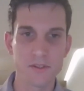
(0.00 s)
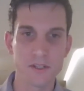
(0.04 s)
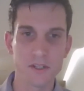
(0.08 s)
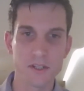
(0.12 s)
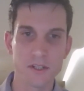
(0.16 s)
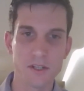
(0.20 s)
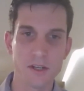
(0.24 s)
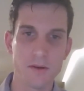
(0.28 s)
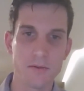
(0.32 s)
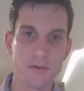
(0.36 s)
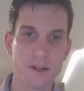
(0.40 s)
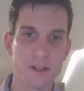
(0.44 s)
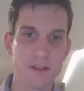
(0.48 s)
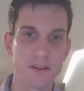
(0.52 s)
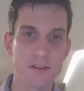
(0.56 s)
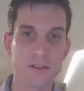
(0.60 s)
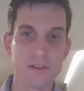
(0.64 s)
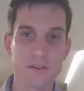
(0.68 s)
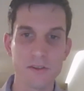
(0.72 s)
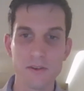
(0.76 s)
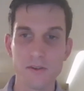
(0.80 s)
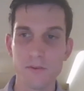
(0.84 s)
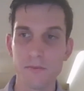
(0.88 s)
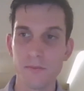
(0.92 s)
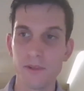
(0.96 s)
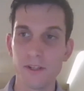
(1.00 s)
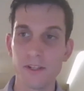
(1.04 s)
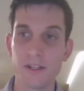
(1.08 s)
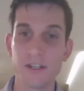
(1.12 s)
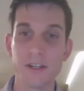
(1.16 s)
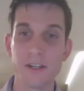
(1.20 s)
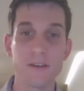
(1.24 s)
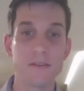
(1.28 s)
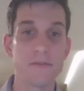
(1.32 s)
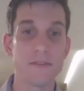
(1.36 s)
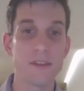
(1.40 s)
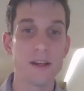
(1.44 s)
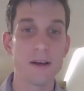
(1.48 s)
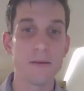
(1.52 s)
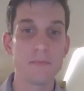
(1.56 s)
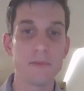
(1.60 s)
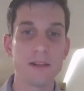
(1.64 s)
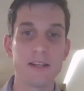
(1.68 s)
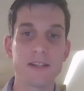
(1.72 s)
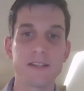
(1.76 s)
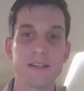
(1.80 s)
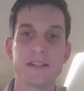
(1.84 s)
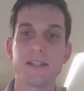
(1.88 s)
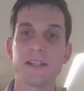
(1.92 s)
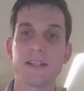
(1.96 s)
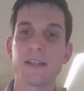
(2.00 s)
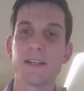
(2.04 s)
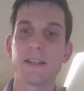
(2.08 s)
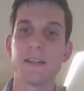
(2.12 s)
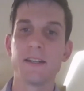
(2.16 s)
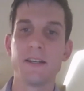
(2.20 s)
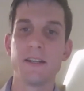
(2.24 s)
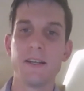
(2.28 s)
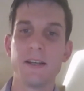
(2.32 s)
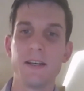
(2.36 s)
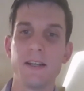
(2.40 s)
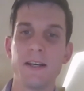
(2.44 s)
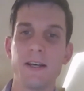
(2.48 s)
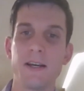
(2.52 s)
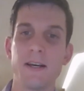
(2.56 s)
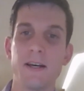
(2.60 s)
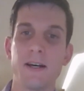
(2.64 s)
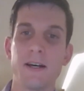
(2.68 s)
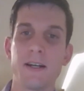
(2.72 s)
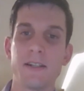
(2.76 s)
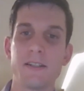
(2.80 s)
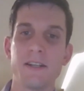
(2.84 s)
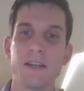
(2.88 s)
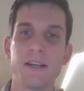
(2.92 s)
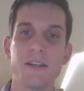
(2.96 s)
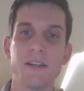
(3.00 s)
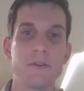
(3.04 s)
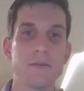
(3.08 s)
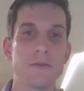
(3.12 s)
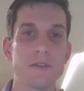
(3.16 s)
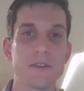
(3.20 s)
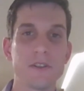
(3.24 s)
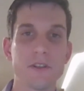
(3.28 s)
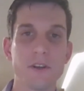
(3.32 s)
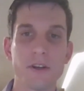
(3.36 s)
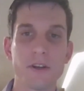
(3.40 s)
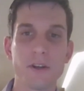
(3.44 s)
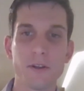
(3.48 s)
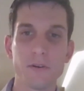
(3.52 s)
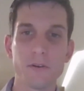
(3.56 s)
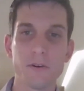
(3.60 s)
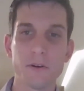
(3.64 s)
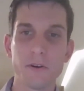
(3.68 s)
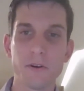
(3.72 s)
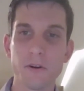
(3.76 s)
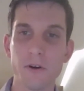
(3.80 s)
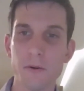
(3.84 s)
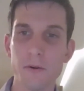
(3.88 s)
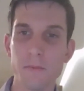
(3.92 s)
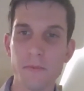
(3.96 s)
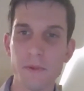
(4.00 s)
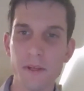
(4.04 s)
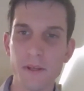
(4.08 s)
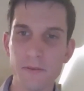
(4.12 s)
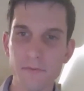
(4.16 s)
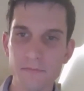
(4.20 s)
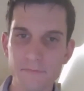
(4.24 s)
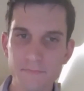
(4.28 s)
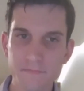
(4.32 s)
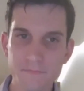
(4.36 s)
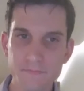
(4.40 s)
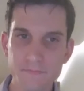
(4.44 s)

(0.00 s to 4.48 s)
determining the suitability of that plastic to enter a circular economy.